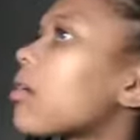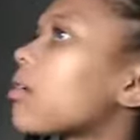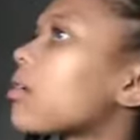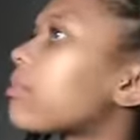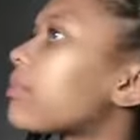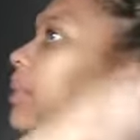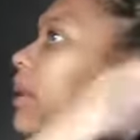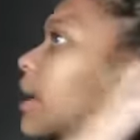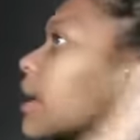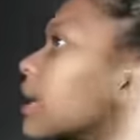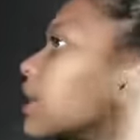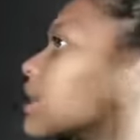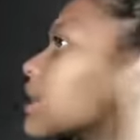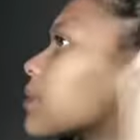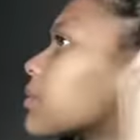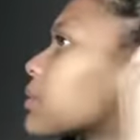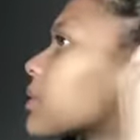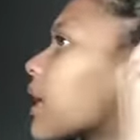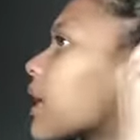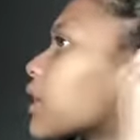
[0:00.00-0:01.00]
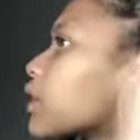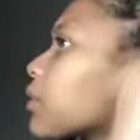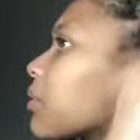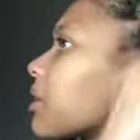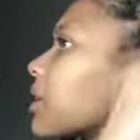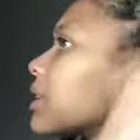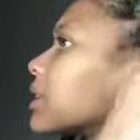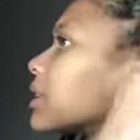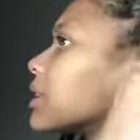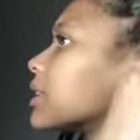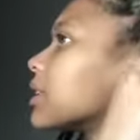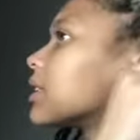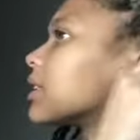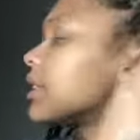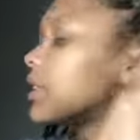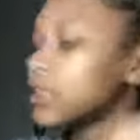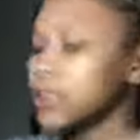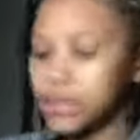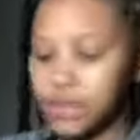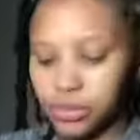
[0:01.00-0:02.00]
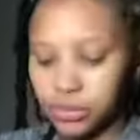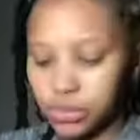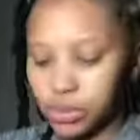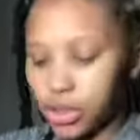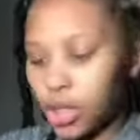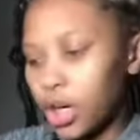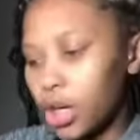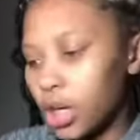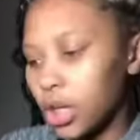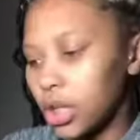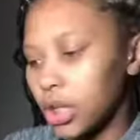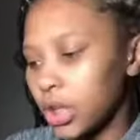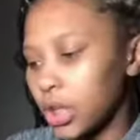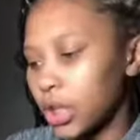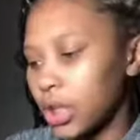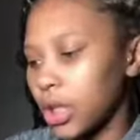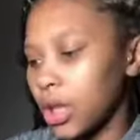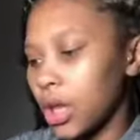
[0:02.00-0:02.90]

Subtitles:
because it was like 26 inches, it was curly.